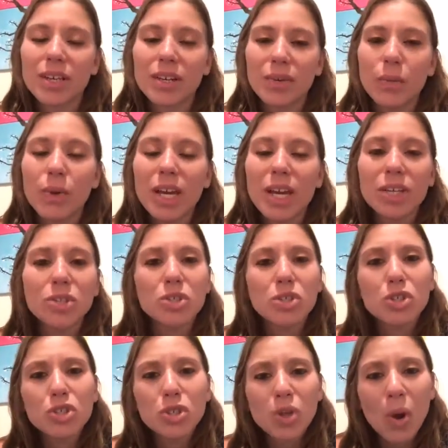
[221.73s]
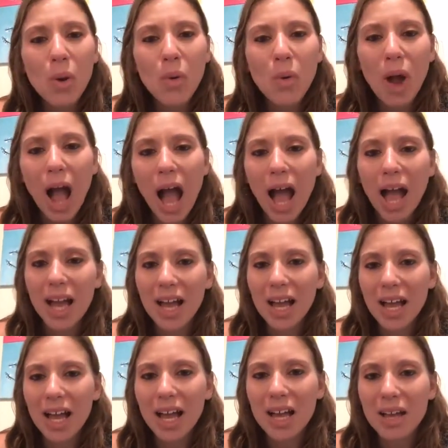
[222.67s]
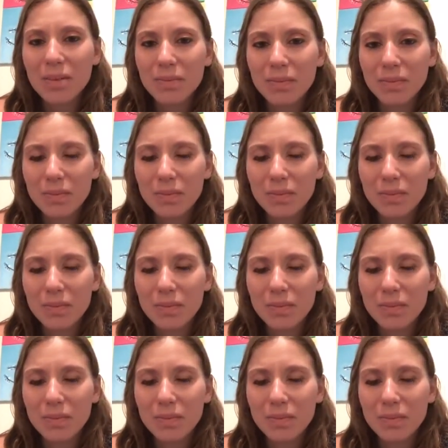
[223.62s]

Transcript: we get so caught up.